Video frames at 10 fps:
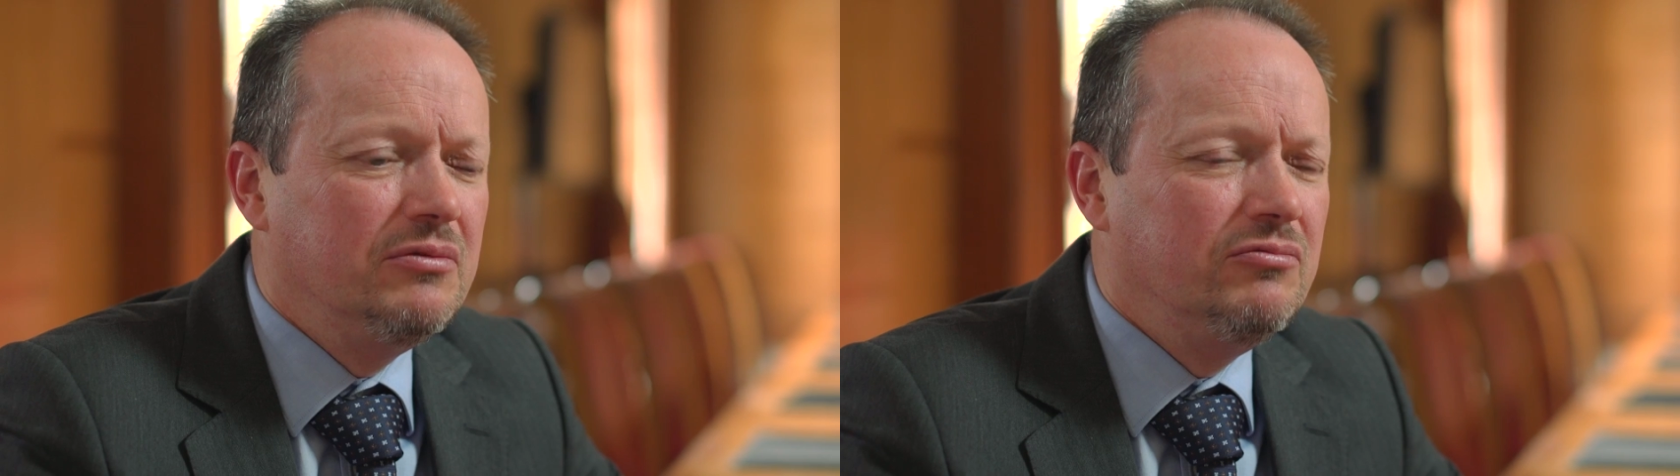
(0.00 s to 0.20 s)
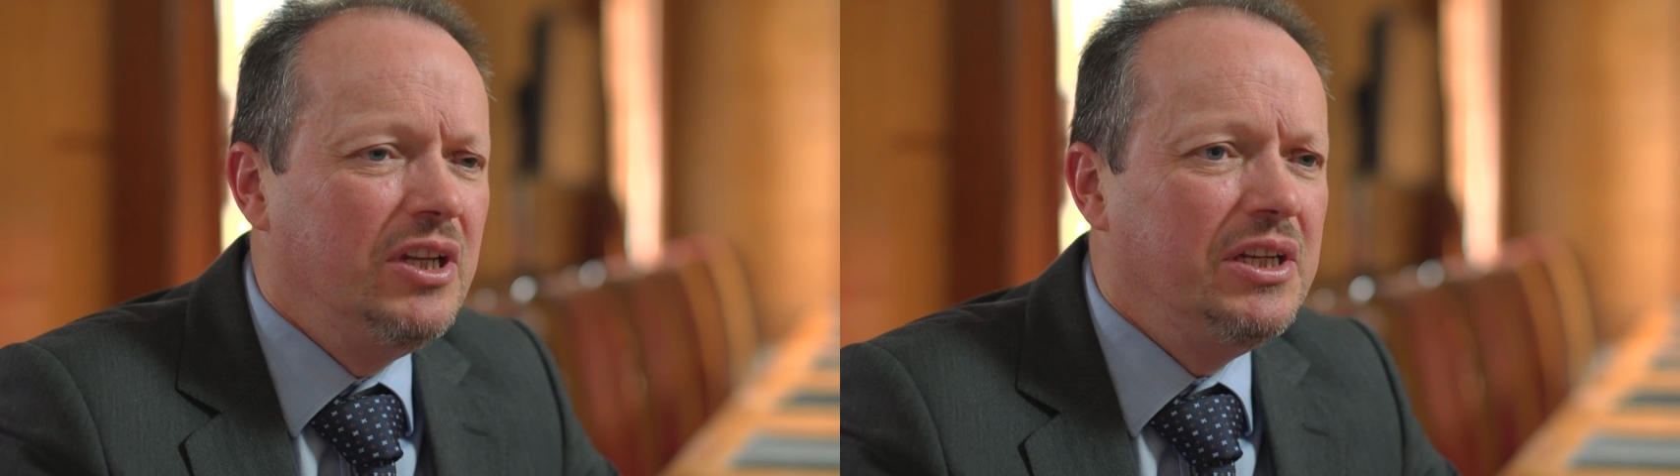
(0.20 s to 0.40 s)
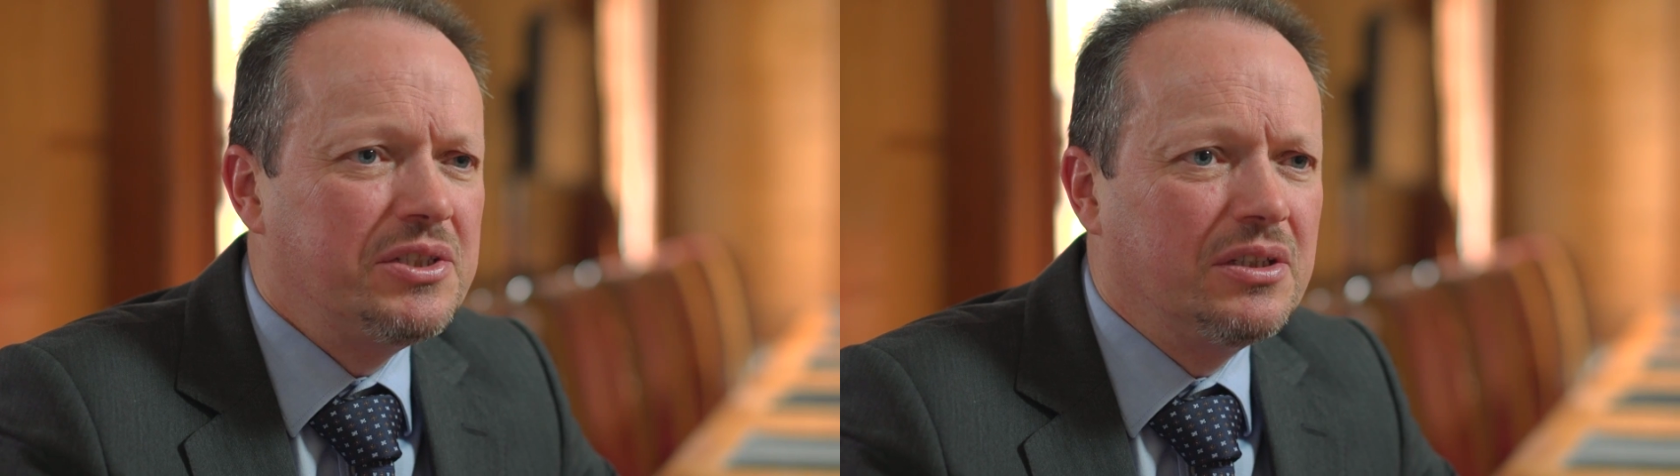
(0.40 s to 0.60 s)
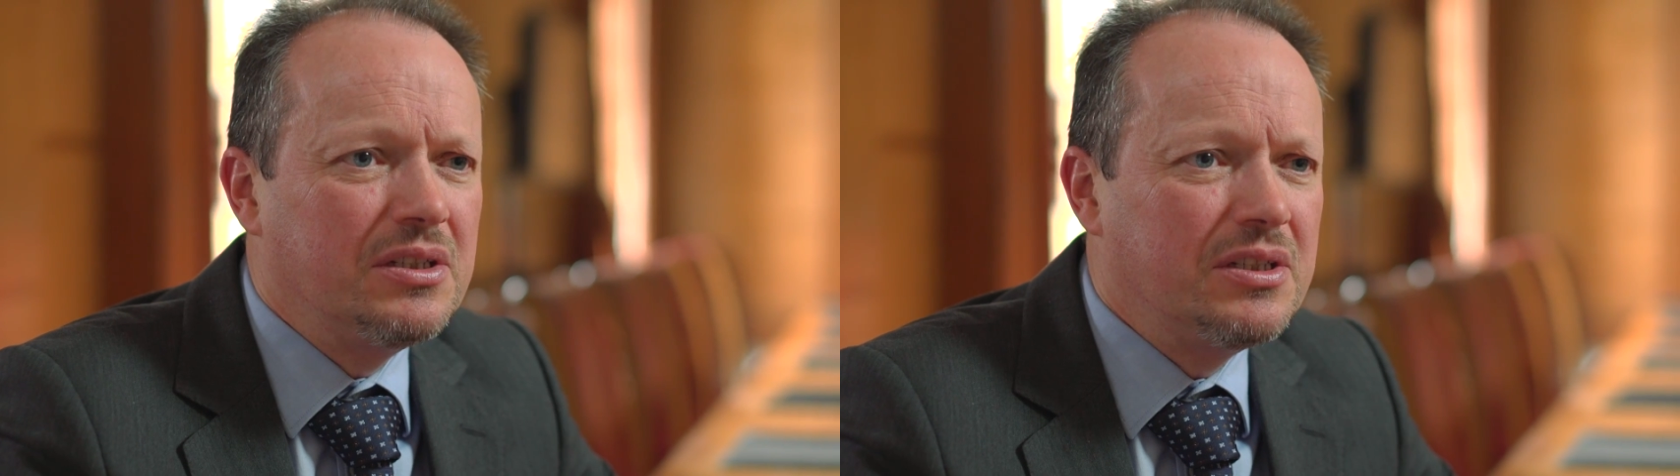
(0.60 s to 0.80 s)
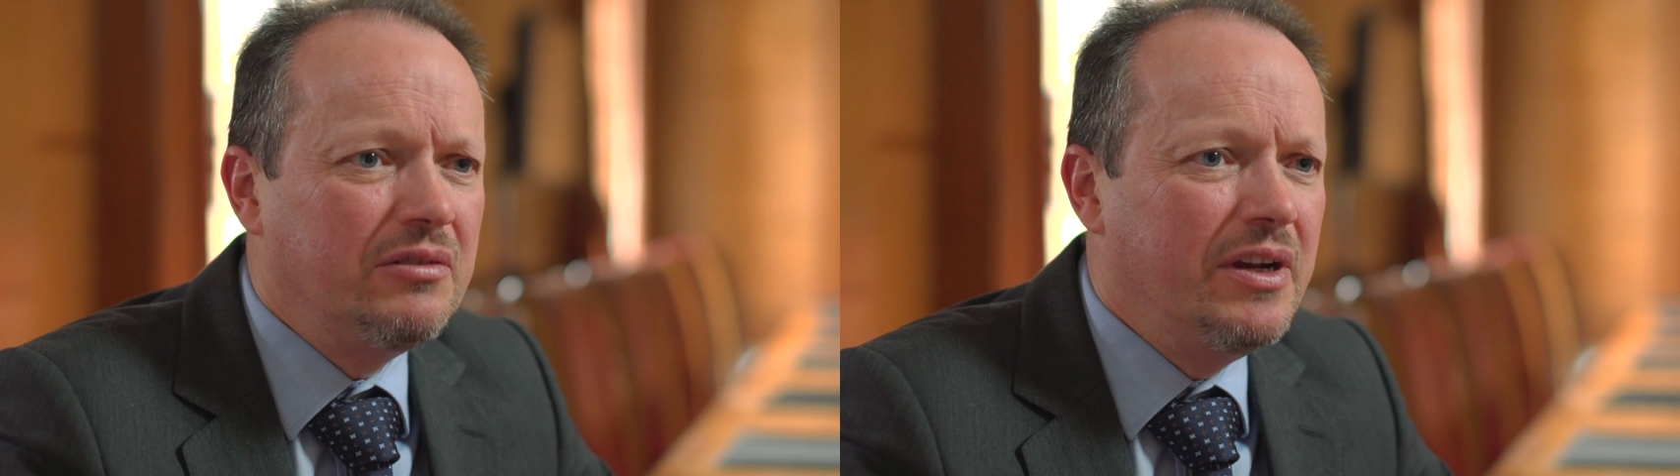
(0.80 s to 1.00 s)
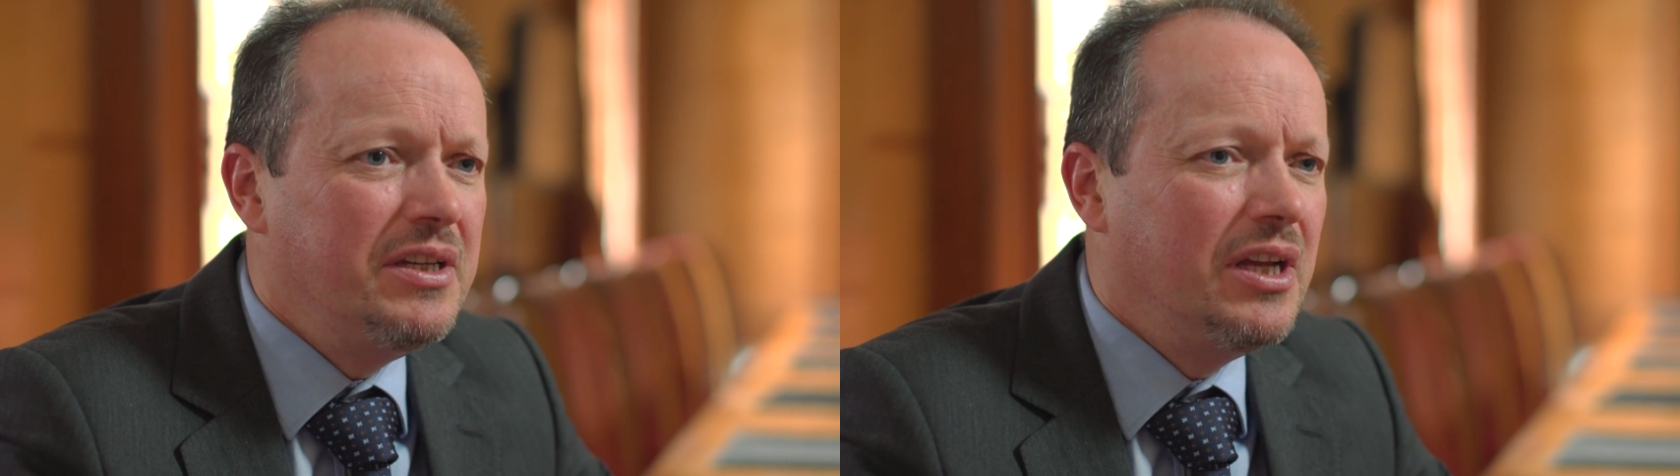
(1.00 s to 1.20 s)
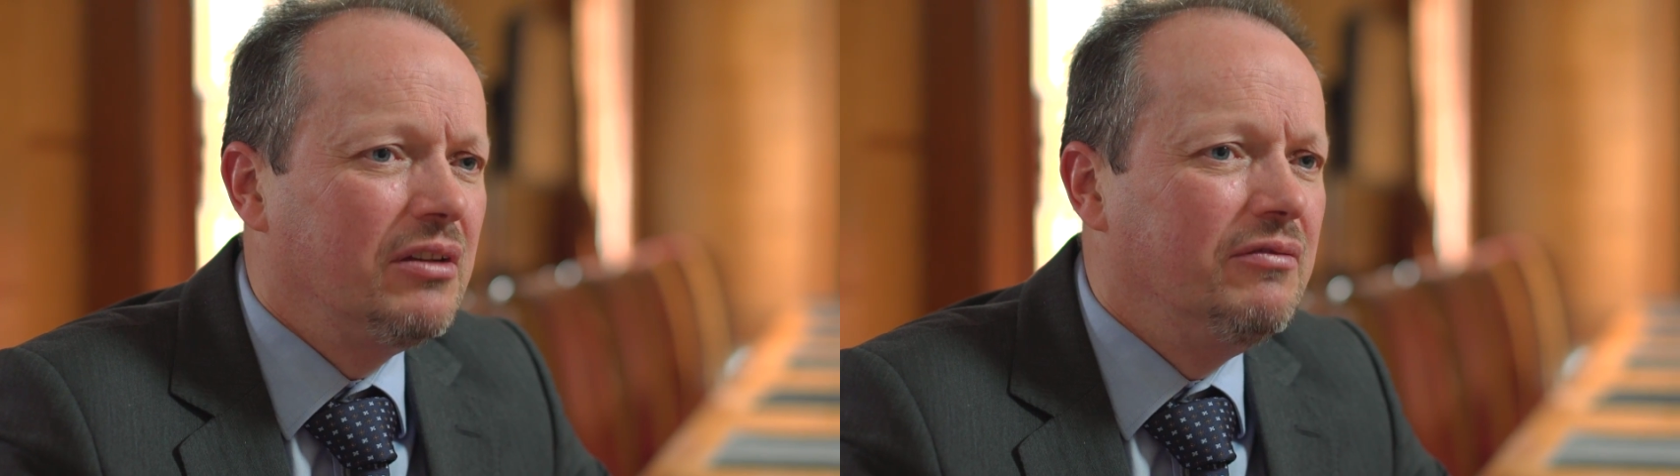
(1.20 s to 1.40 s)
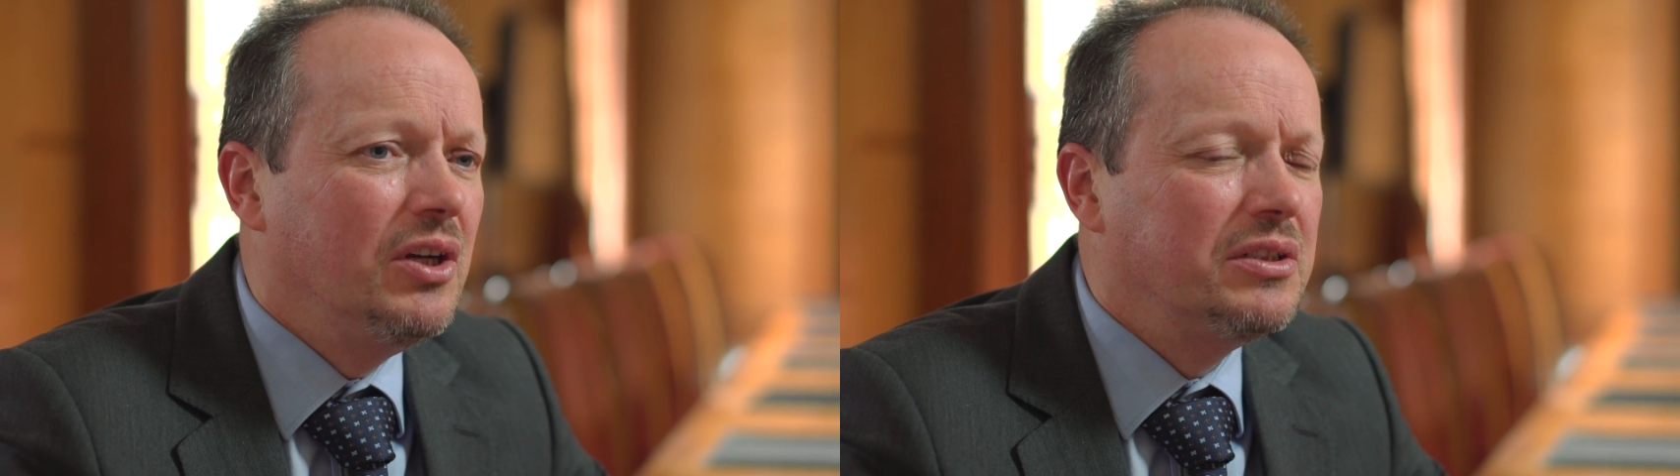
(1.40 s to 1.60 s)
really should consider NDL
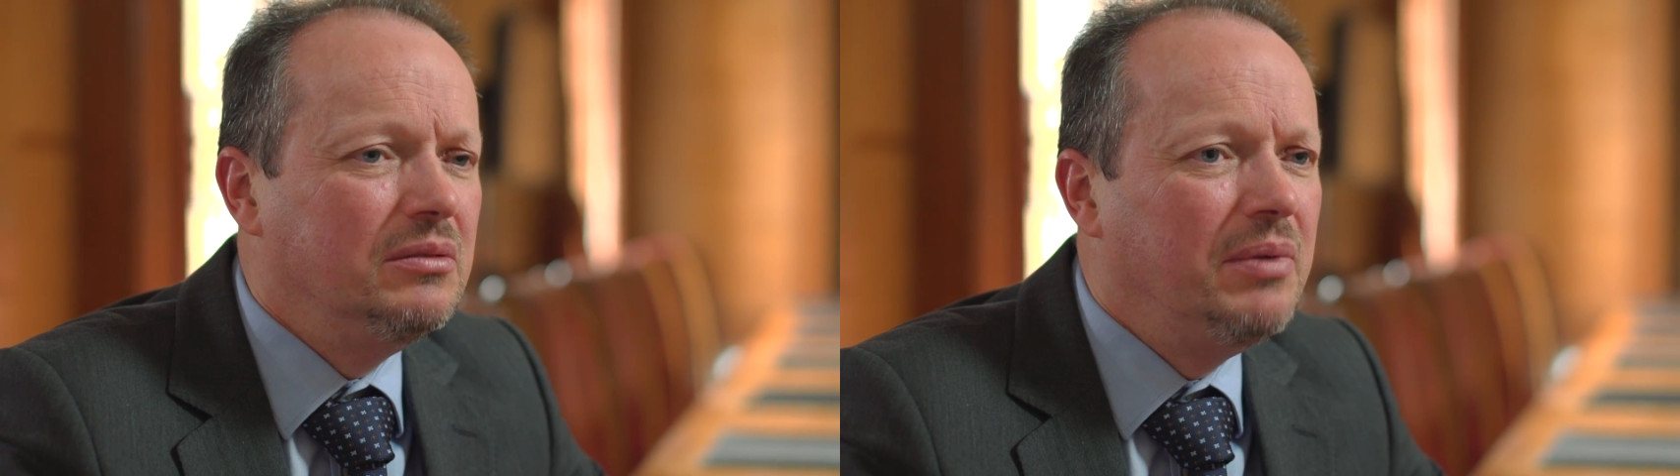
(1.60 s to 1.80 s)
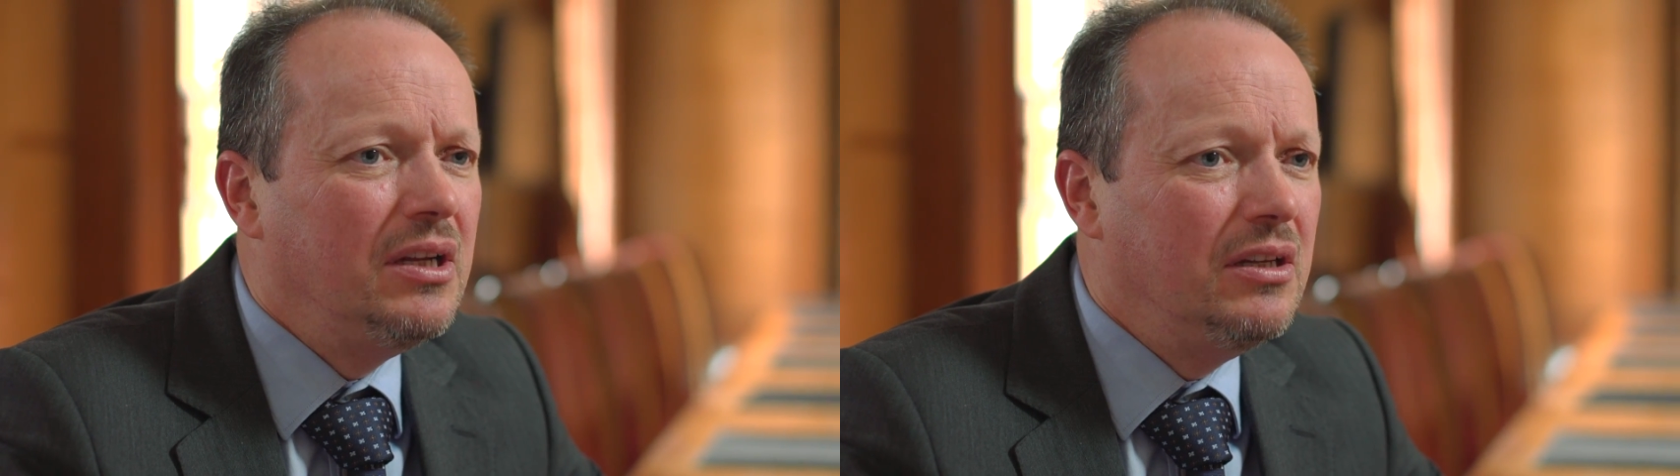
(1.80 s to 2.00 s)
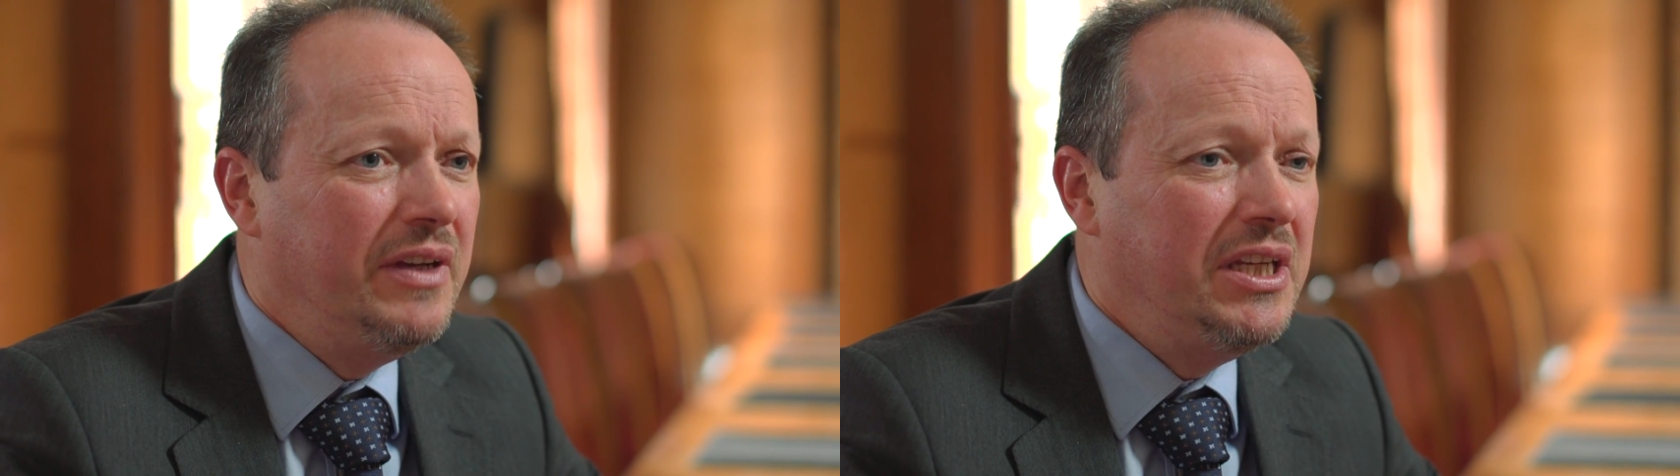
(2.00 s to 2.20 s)
a vital part of